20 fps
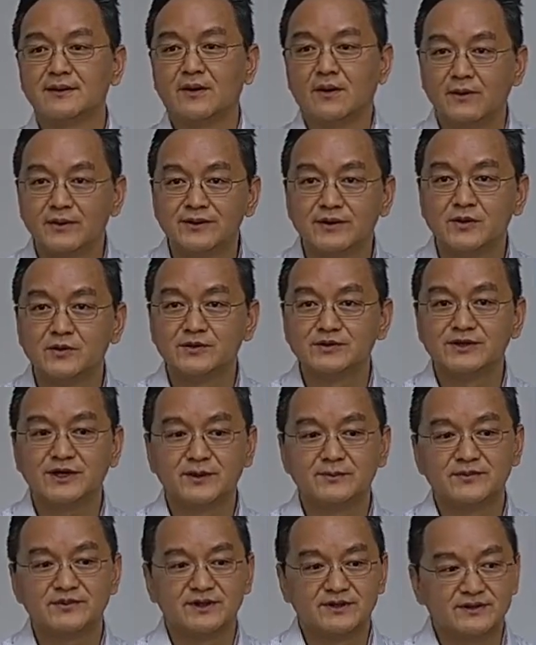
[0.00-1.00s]
all the O E
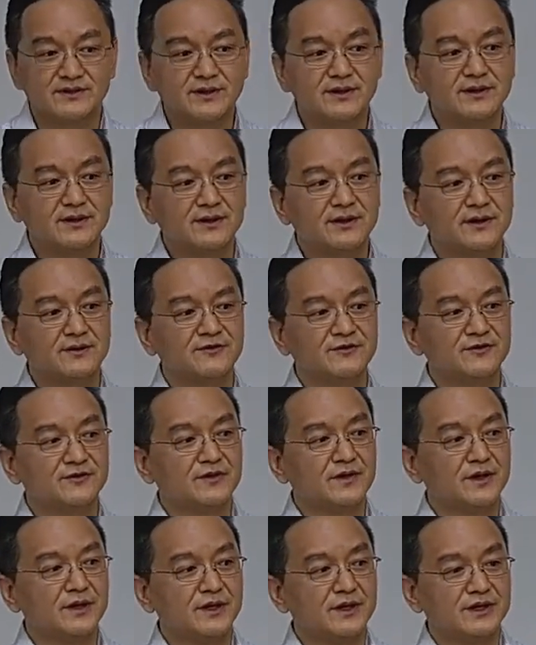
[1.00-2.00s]
Ms are thinking of
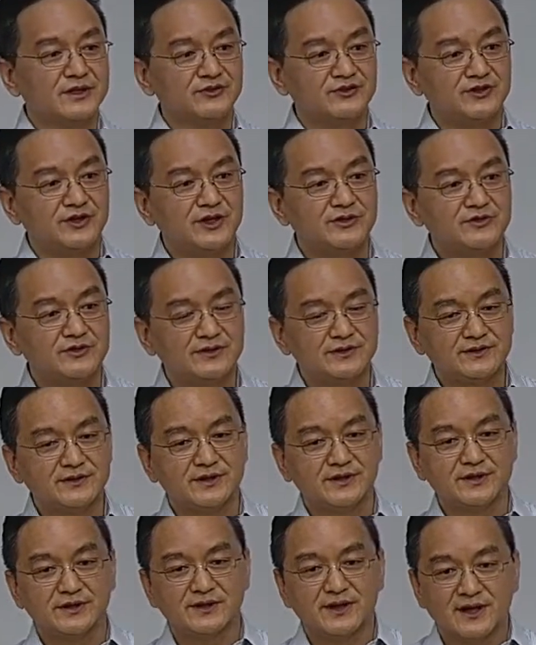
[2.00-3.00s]
changing
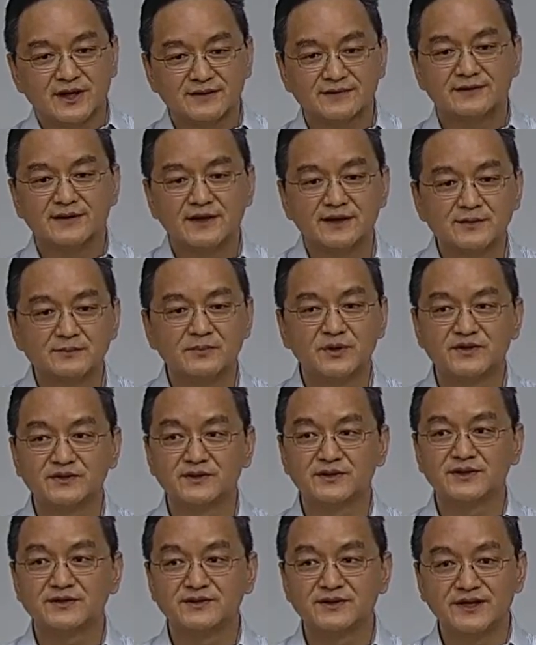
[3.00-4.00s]
the car selling
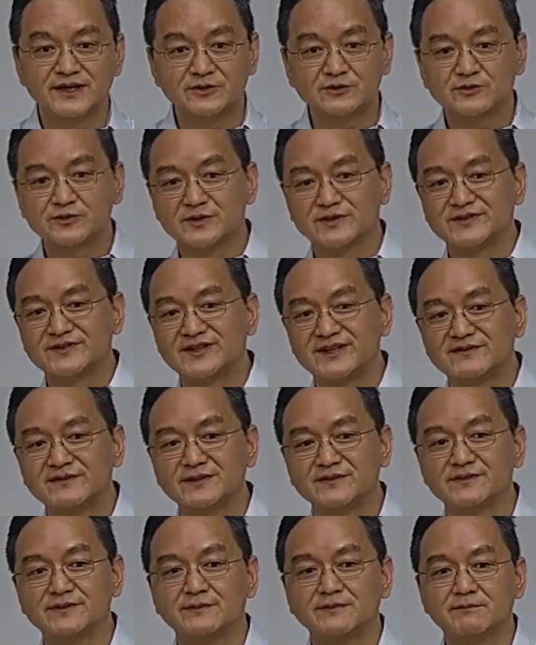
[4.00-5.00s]
business into a
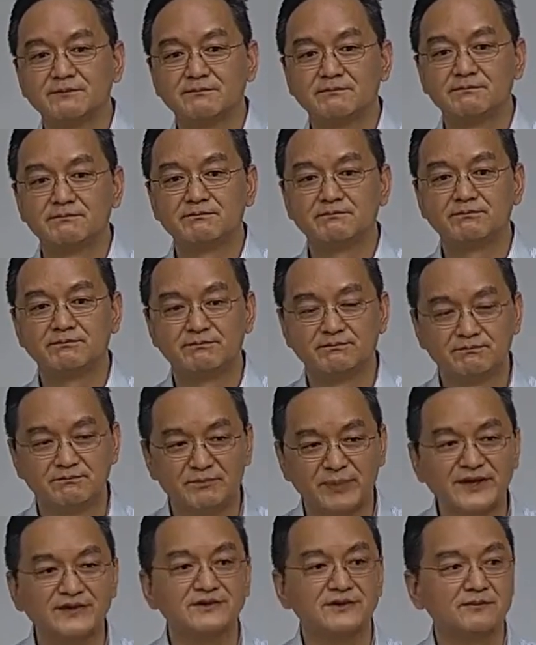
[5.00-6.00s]

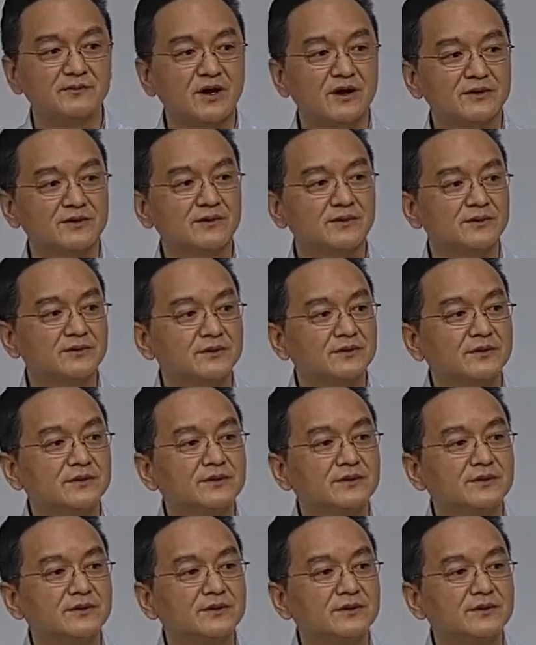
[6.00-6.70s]
service-based model.